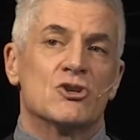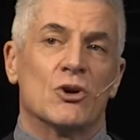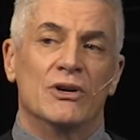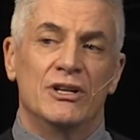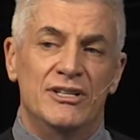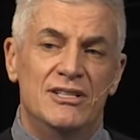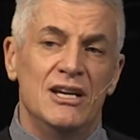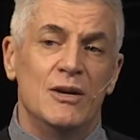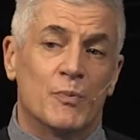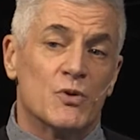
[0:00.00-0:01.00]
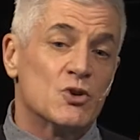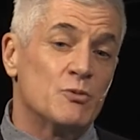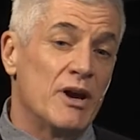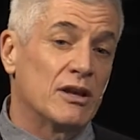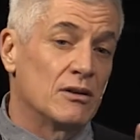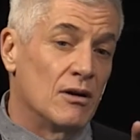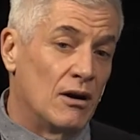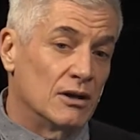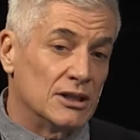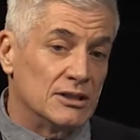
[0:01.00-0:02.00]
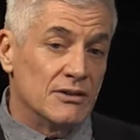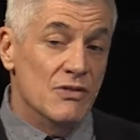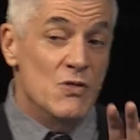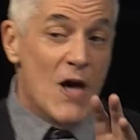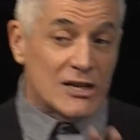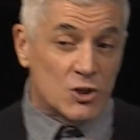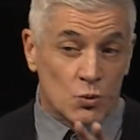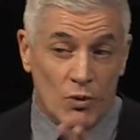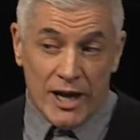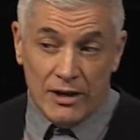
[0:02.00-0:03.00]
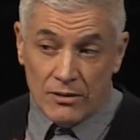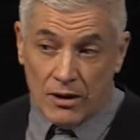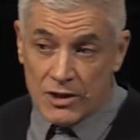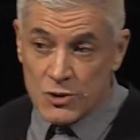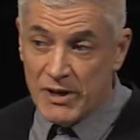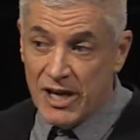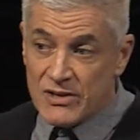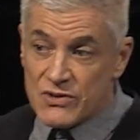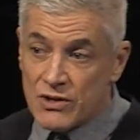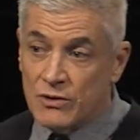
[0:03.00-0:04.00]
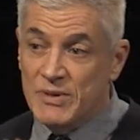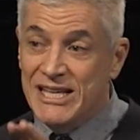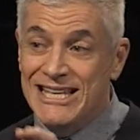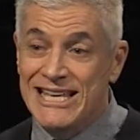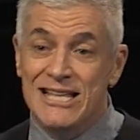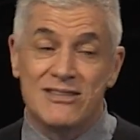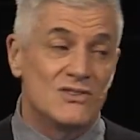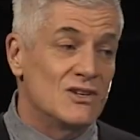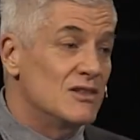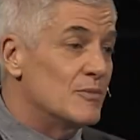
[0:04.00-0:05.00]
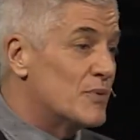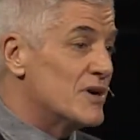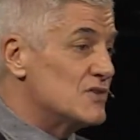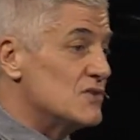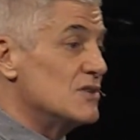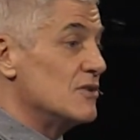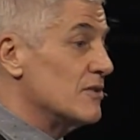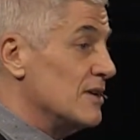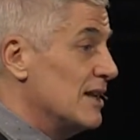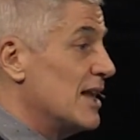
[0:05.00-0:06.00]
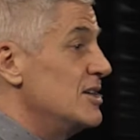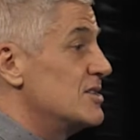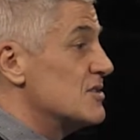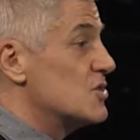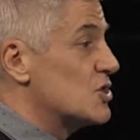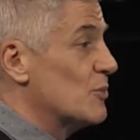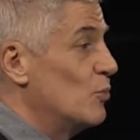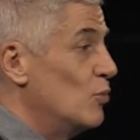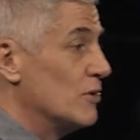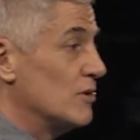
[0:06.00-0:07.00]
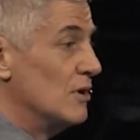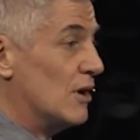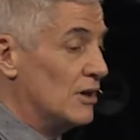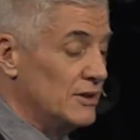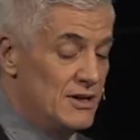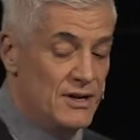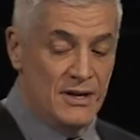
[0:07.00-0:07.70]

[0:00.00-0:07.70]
So, in deep respect and honor, that's where knowledge begins. So, it begins in the presence, in the relationship with God.